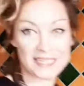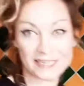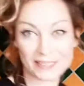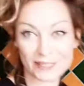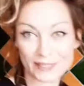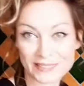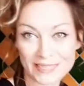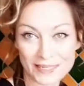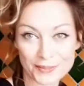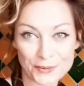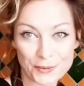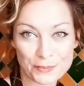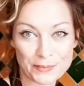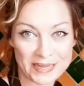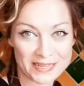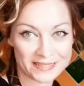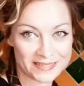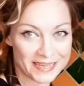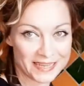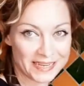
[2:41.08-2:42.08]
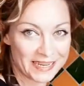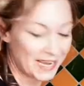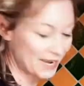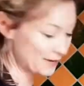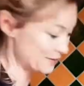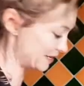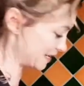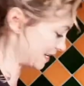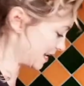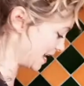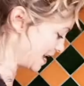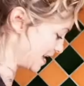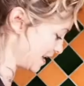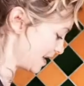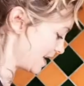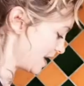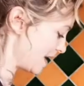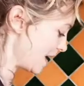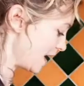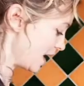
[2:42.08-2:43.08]
because that's what makes it a carrot cake.
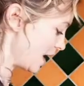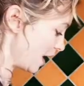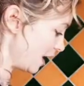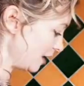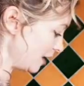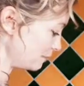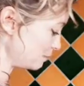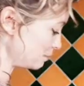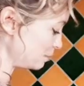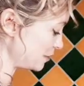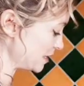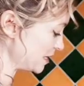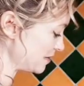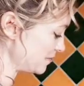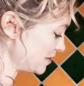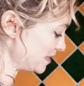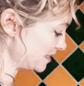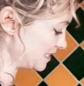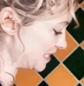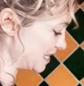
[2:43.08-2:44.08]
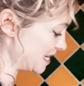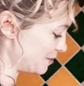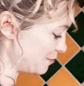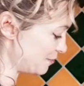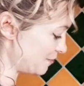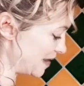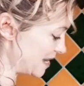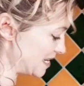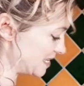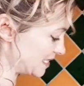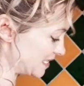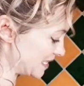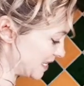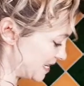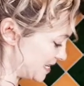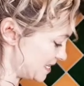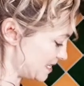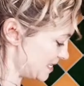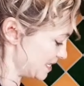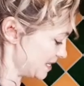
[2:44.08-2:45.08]
I've previously
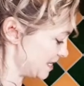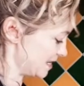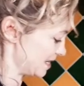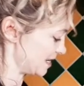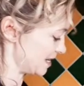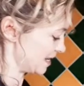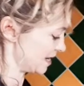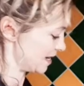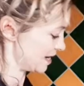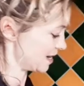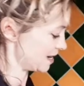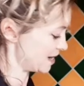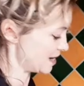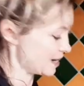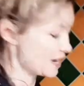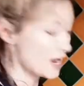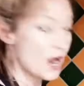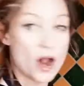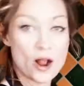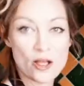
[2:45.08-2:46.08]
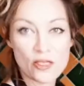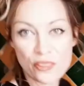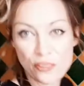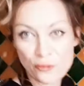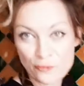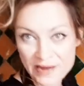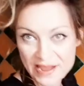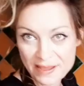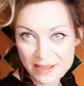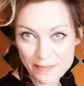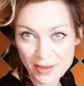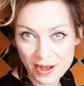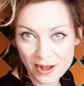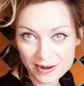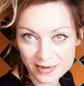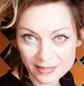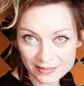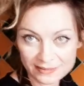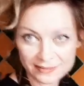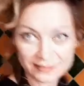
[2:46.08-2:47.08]
grated 3
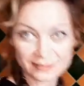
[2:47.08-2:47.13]
mugs